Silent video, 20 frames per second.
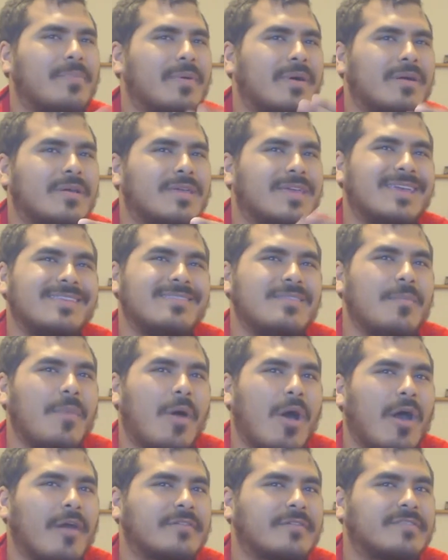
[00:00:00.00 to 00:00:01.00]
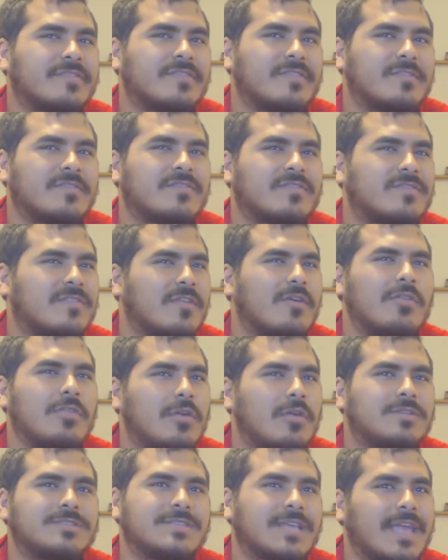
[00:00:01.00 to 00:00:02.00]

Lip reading: but Kingdom Hearts still looks